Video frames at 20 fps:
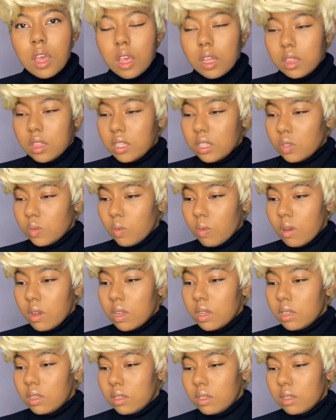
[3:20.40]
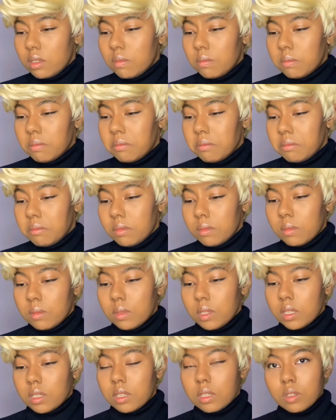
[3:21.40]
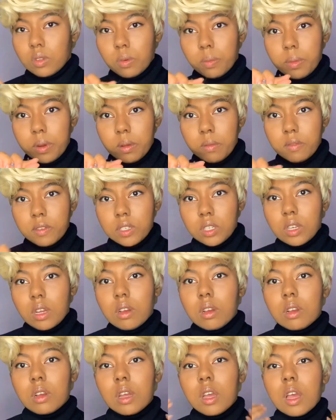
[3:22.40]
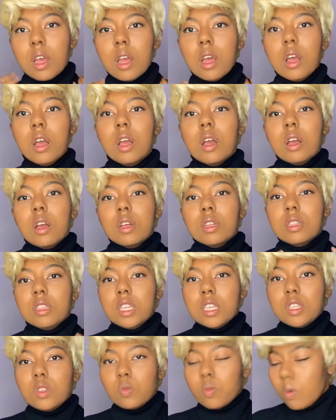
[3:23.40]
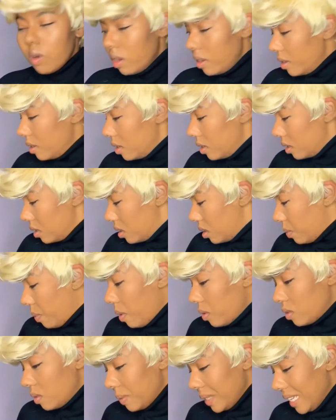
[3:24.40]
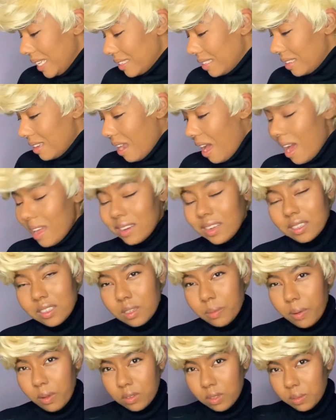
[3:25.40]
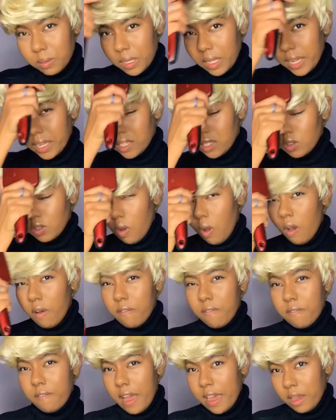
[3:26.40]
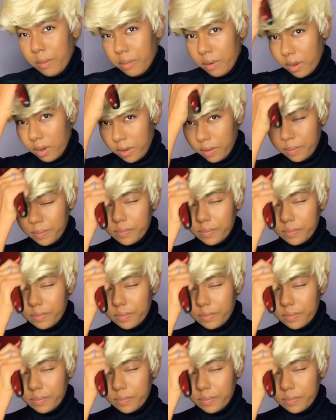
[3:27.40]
This one, that's a little bit of a chunk. This one supposedly is not. That's supposedly like it's all fiber.